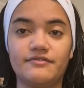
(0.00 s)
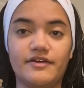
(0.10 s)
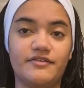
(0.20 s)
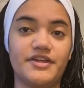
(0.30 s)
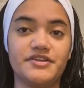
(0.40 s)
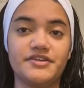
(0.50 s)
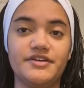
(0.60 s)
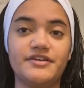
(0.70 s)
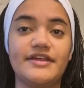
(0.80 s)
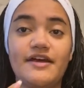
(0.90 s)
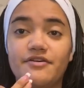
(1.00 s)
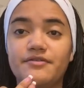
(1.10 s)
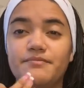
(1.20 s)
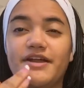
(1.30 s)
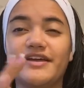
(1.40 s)
foundation
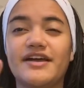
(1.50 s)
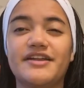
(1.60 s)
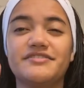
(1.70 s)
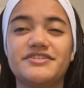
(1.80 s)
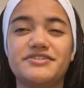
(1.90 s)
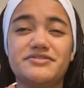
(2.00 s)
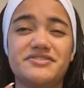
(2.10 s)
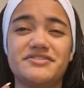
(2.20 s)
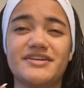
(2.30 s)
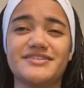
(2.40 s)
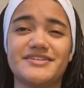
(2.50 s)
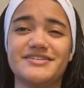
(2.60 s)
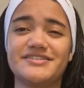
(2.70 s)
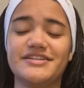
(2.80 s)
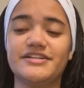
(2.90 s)
down, but I kind of just use this as a
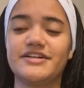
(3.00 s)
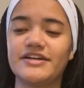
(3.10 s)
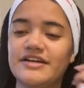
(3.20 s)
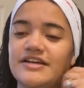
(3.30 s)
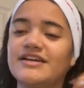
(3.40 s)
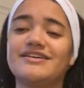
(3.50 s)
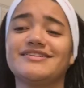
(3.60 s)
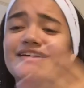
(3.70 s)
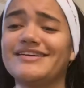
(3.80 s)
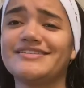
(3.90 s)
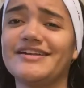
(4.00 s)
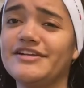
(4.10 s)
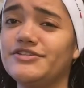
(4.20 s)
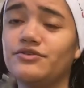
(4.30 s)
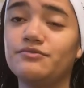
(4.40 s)
concealer because like I said, I
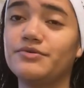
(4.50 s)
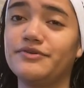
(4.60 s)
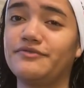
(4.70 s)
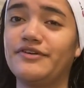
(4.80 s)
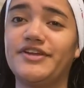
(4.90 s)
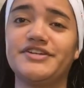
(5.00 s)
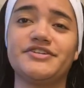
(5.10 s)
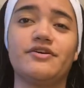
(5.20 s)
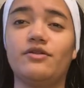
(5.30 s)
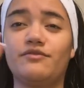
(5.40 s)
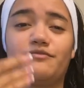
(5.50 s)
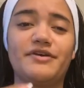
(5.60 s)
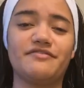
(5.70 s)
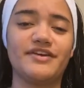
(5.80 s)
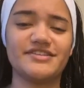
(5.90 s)
don't put foundation all over
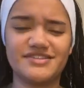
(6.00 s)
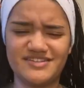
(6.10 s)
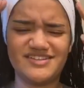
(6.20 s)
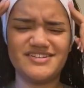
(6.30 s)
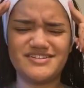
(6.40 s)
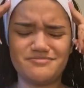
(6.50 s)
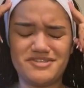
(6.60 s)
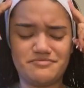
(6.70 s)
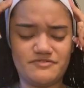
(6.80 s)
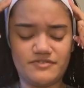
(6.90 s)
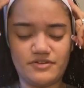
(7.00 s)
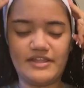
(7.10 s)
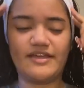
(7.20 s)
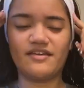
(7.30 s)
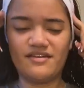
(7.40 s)
my face because then it just makes me feel like